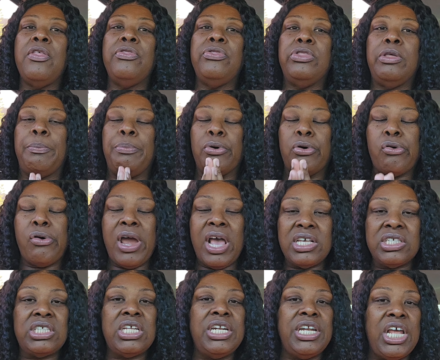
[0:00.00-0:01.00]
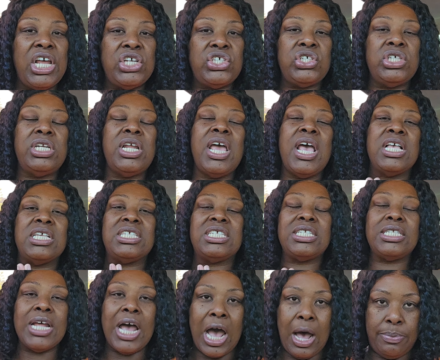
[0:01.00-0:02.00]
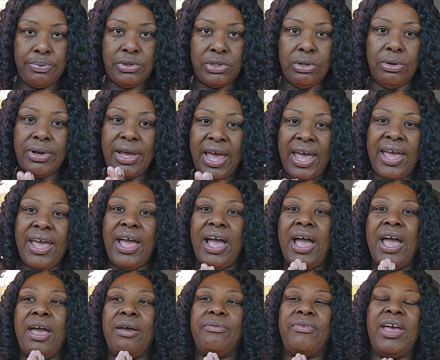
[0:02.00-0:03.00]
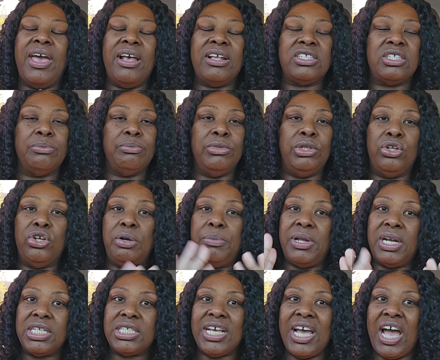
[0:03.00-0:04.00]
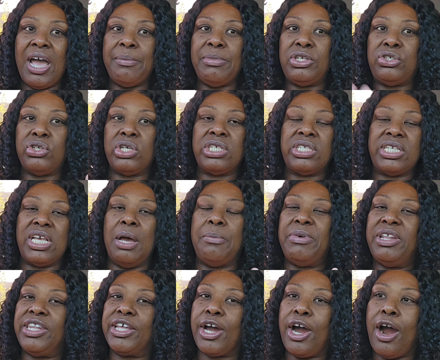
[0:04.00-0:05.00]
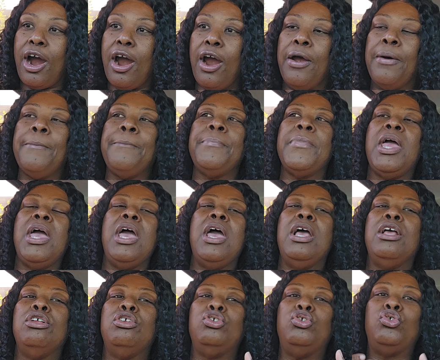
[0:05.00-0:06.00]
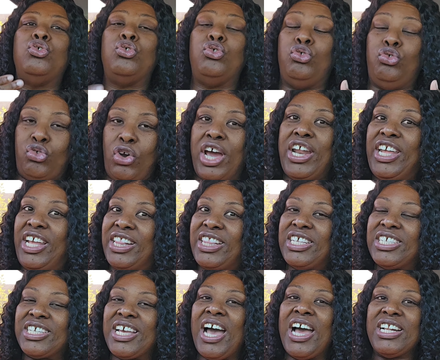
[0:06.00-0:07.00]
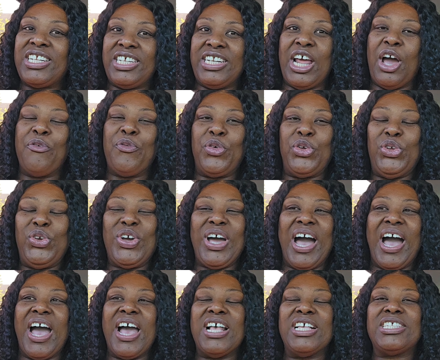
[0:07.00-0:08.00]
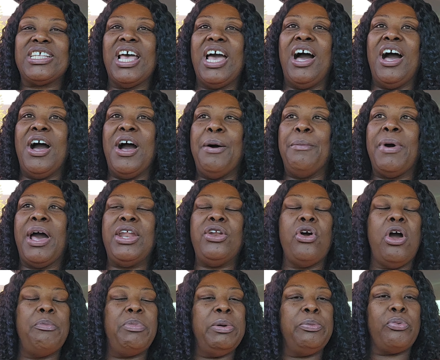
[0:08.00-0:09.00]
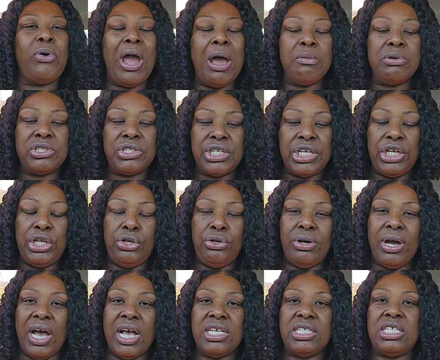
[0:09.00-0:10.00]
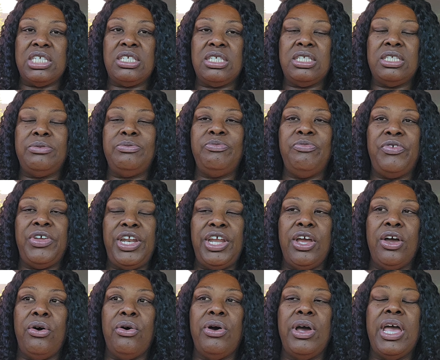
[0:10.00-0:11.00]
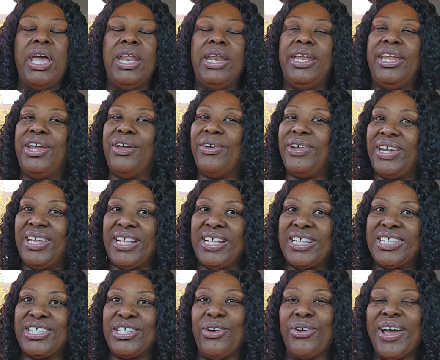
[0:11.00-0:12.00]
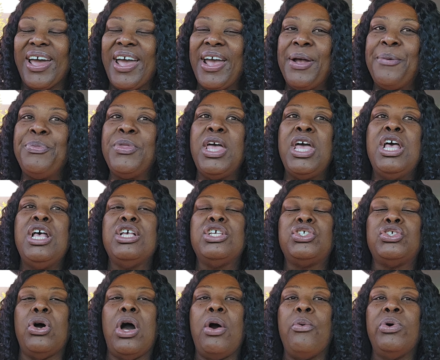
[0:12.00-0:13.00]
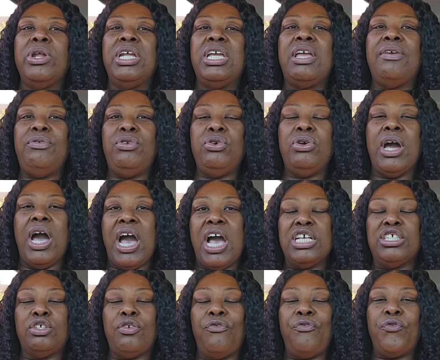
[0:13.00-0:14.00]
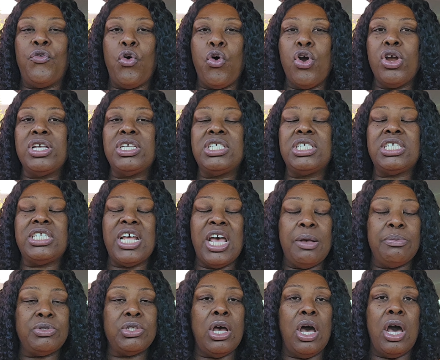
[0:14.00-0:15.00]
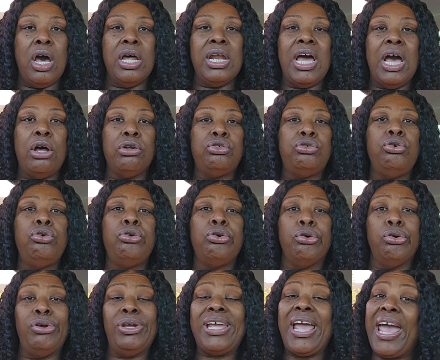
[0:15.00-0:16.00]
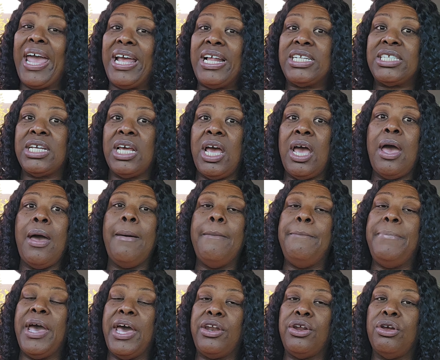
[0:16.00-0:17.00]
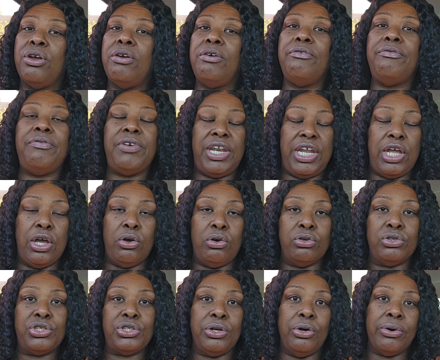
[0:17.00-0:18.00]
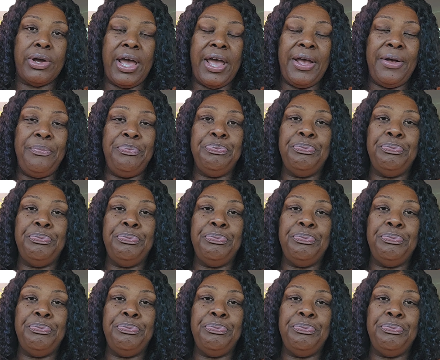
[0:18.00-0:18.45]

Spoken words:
The procrastination has stopped, okay? I have had some little bit of time. As you can see, I'm in the car trying to get this content out for you guys. I know I've been promising you guys this video, and here it is, okay? So I want to give you guys 4 steps on how to create better videos, okay?